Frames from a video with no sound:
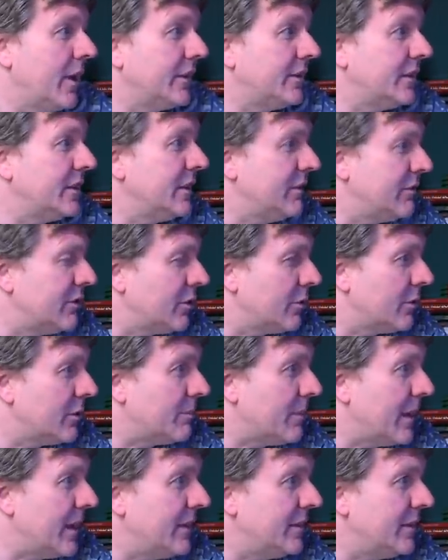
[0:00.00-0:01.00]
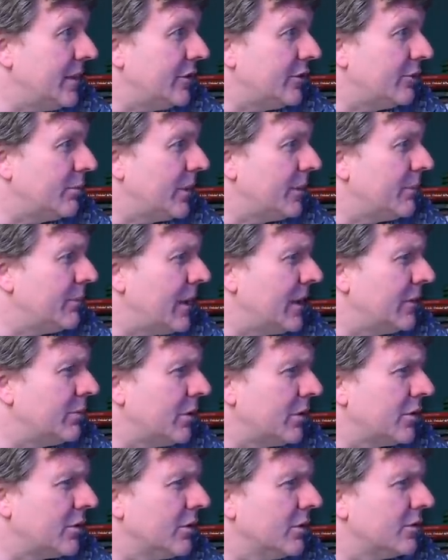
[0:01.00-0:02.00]
I didn't even know he'd made these. He made
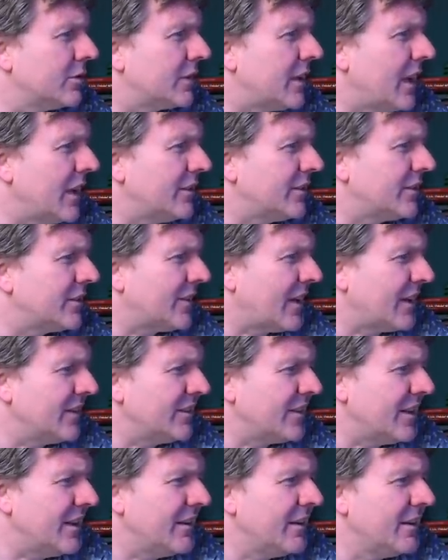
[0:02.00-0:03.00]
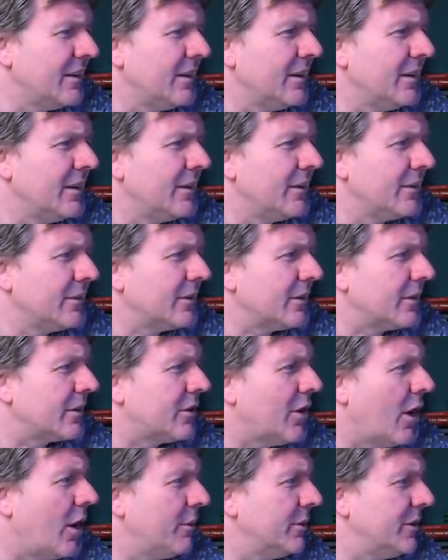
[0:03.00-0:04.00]
one called Get Santa, a
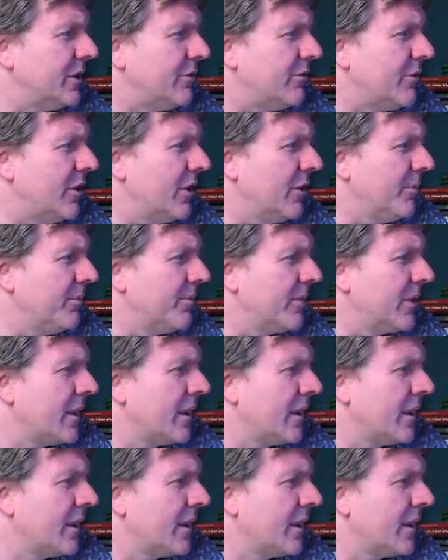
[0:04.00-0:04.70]
comedy film.